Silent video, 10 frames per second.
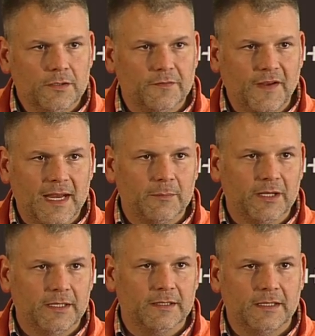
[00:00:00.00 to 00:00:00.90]

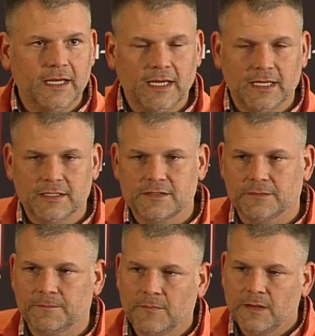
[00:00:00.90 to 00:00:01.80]
family and kids
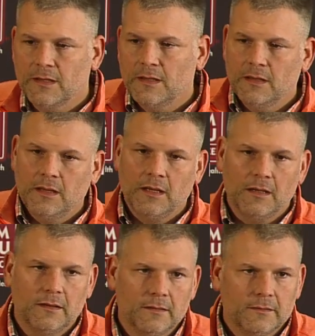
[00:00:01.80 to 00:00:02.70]
and
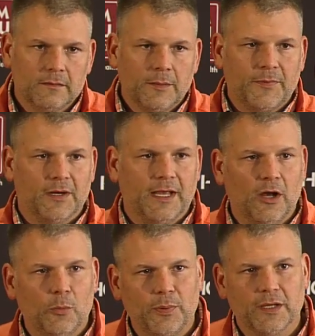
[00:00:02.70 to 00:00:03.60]
up there to
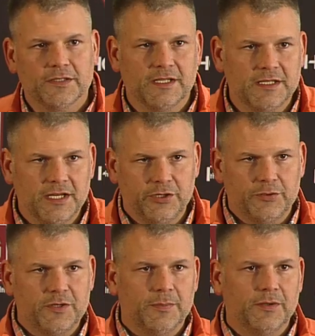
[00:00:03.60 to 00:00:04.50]
help us continue
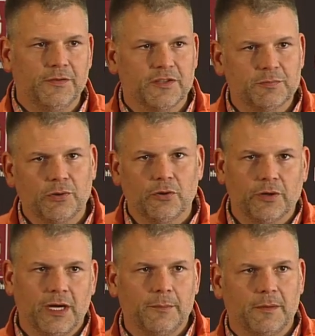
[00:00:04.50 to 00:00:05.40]
to build this
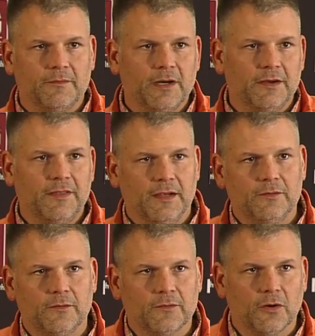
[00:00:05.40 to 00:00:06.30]
program. And I'm very
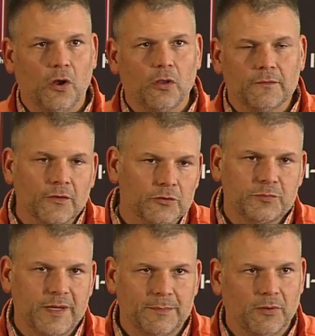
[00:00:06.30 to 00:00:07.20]
thankful for all of those
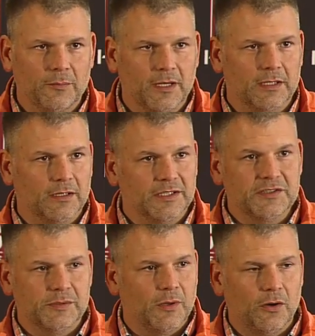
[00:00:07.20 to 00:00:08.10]
people. I'm not going to
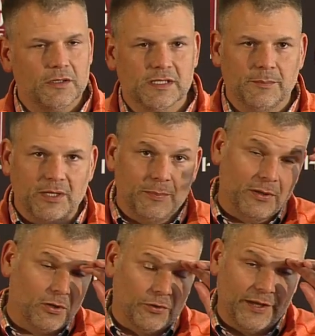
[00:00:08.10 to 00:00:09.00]
list them all because I'd be up
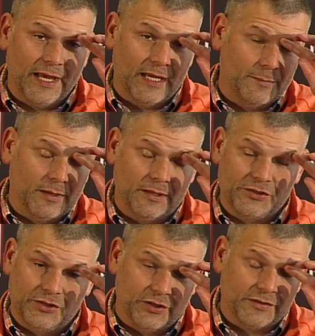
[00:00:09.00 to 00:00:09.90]
here all day, but
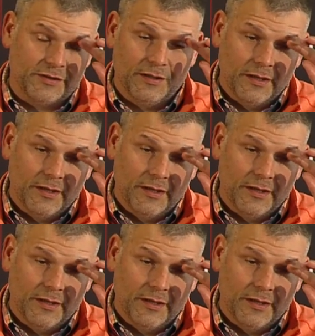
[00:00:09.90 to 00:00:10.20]
it's just